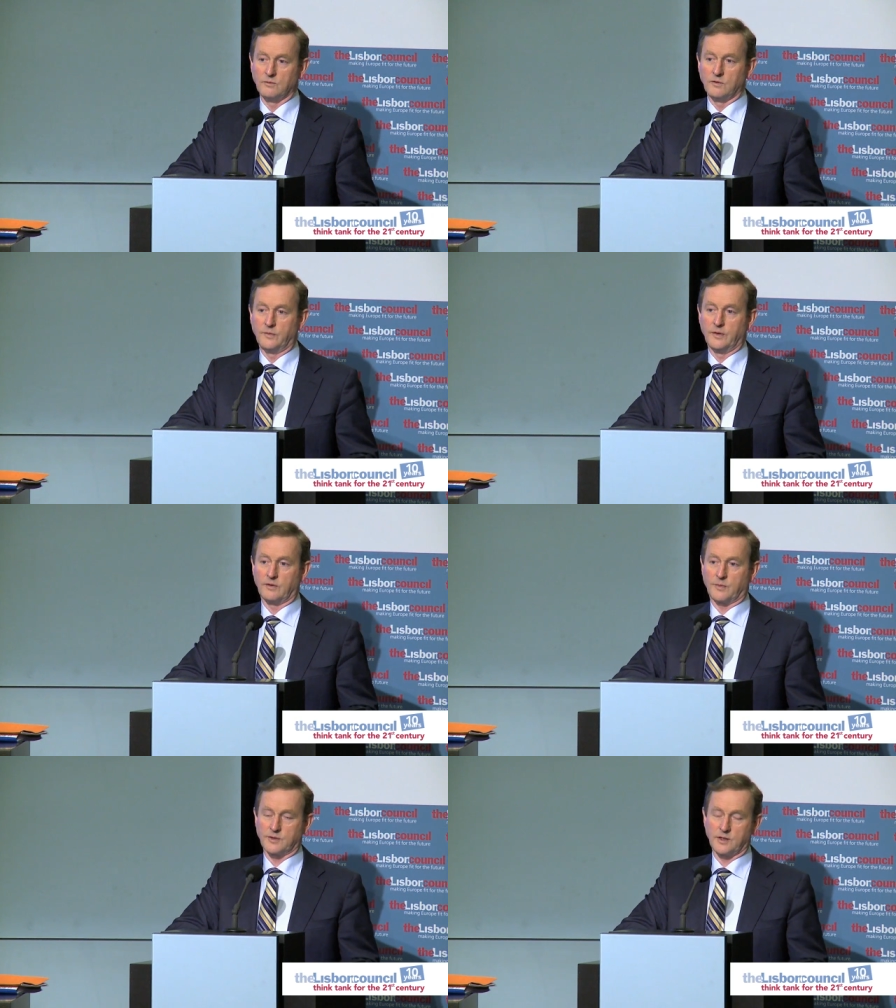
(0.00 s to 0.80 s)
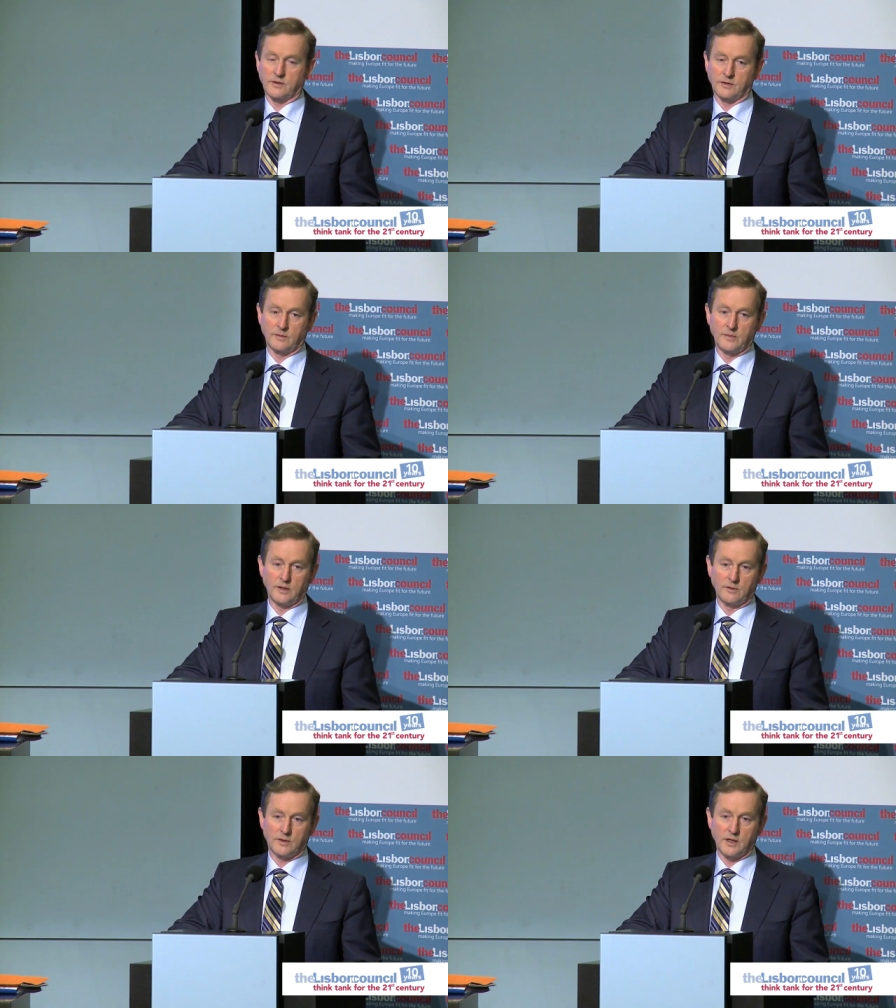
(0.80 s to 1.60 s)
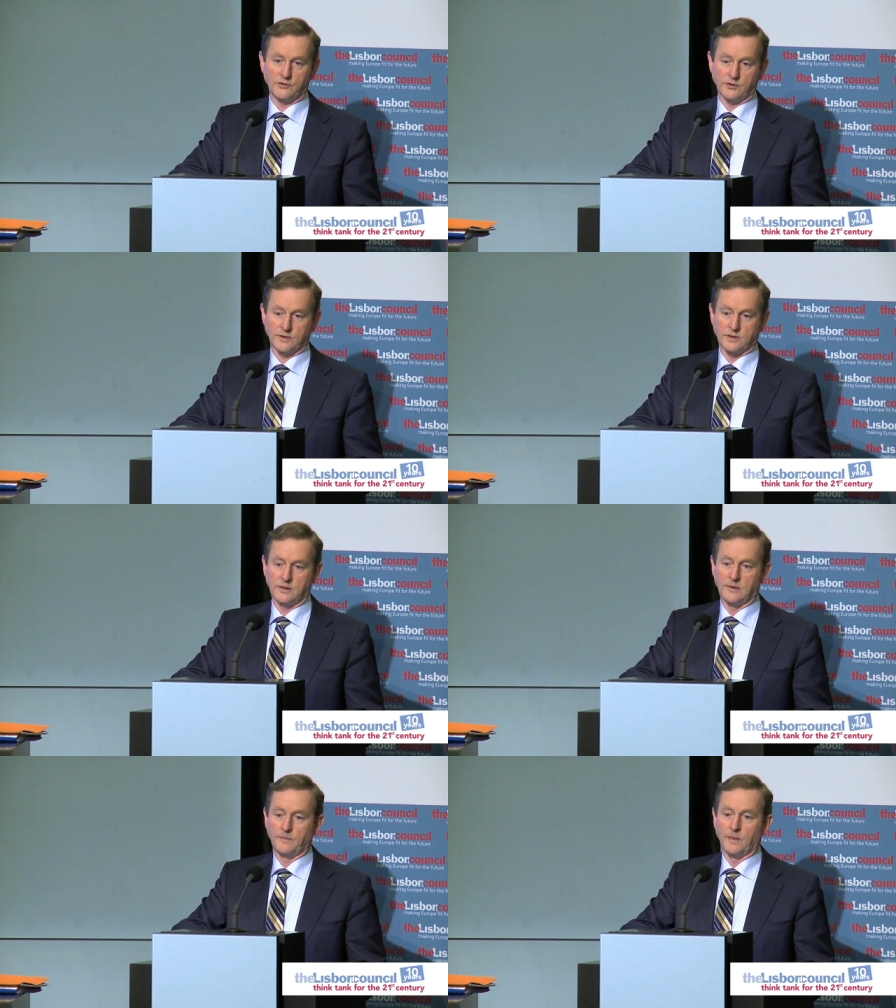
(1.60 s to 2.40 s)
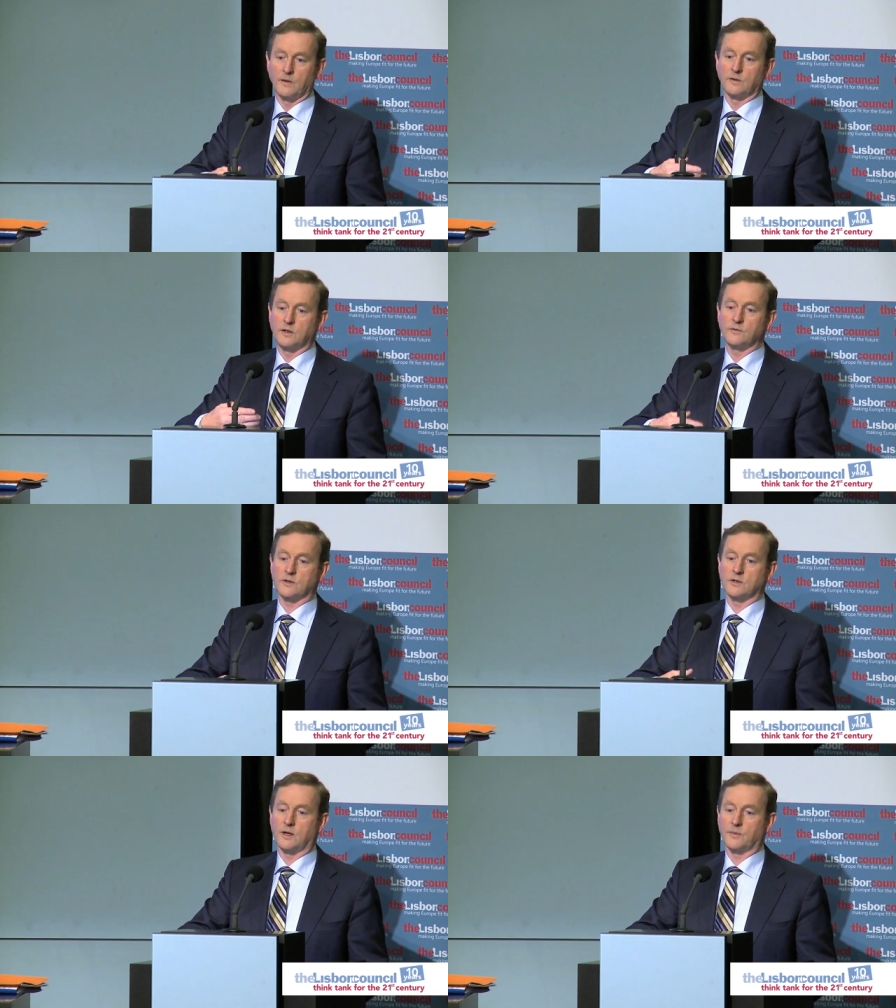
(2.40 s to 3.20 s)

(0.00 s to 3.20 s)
we've been represented on many occasions. It gives us an